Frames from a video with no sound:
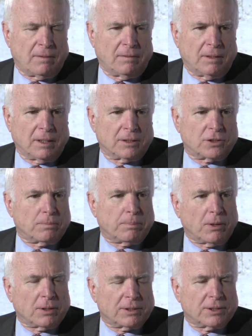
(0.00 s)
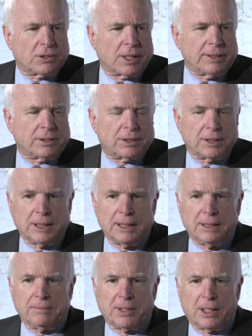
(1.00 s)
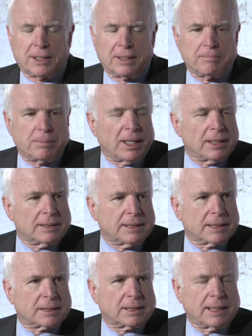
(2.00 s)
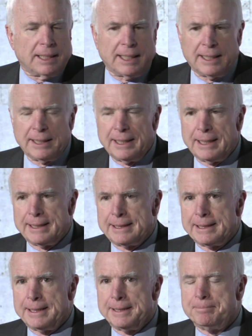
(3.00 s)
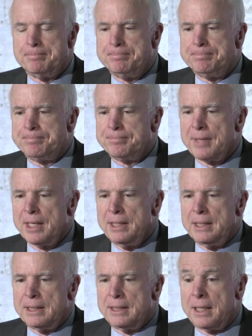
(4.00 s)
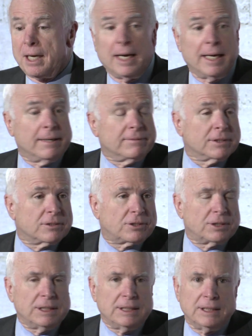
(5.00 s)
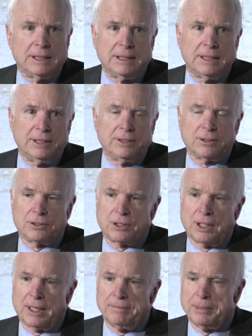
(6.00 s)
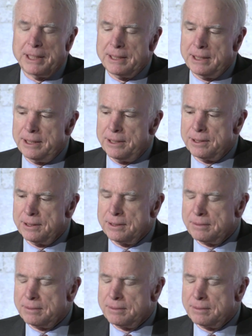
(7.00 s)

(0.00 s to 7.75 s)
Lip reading: Well, there's a polarization in American politics today that I haven't seen in the years that I've been here.